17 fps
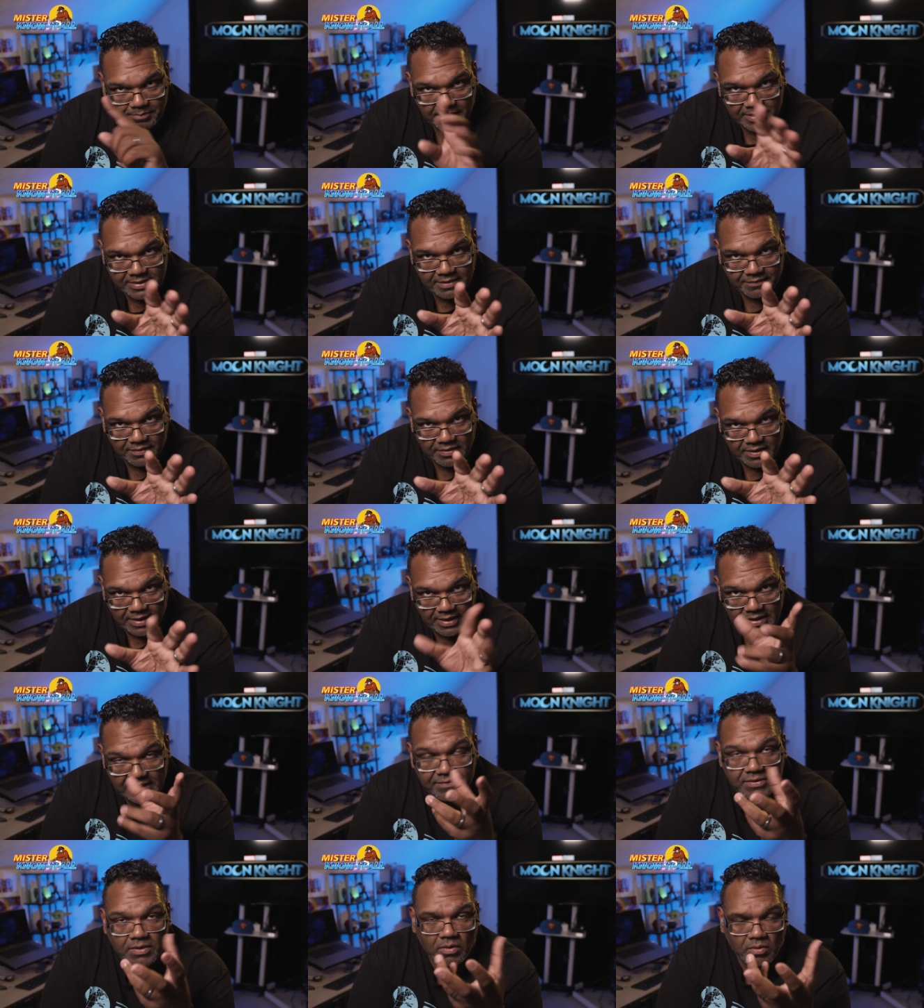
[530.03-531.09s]
Big different thing.
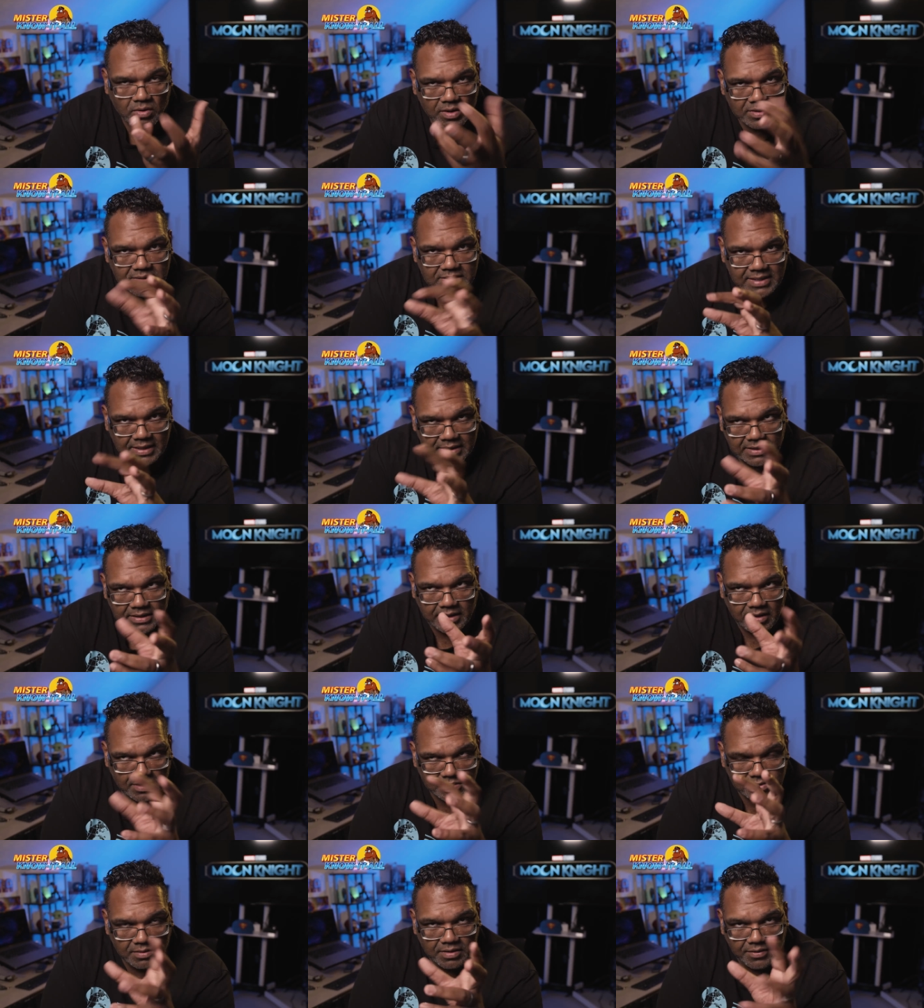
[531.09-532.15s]
Even though Horus is technically
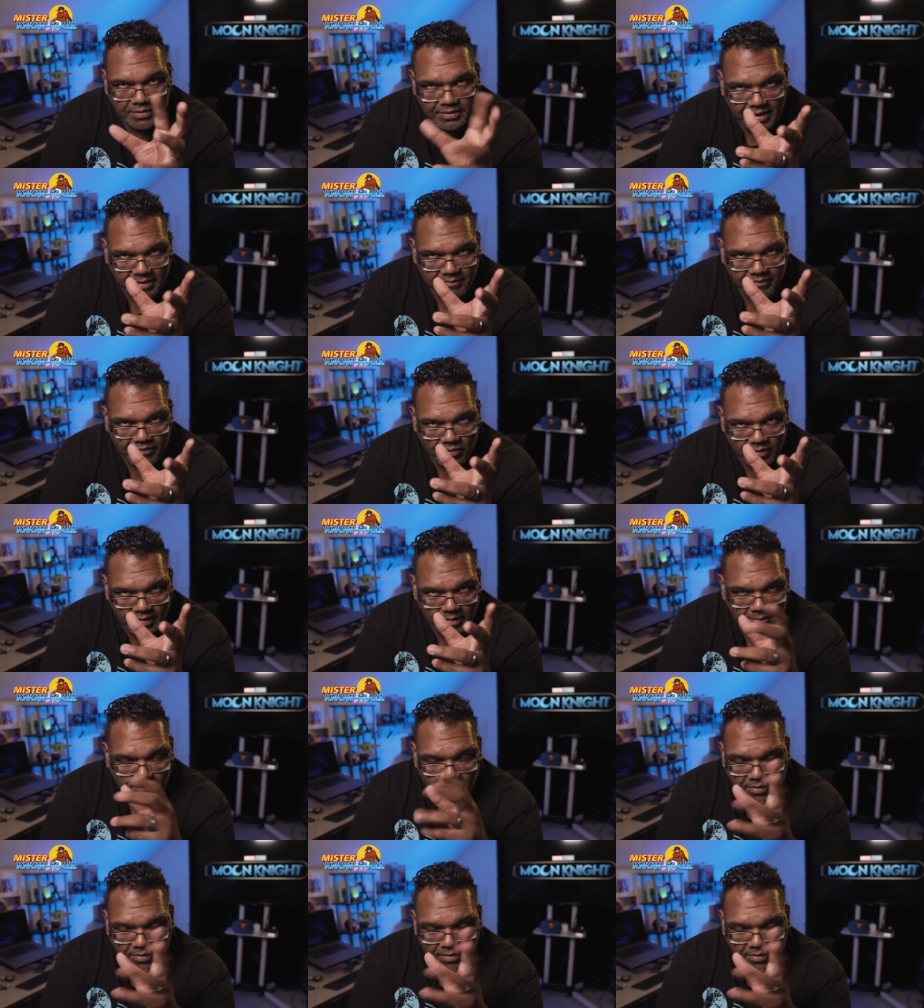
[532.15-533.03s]
also another name for them,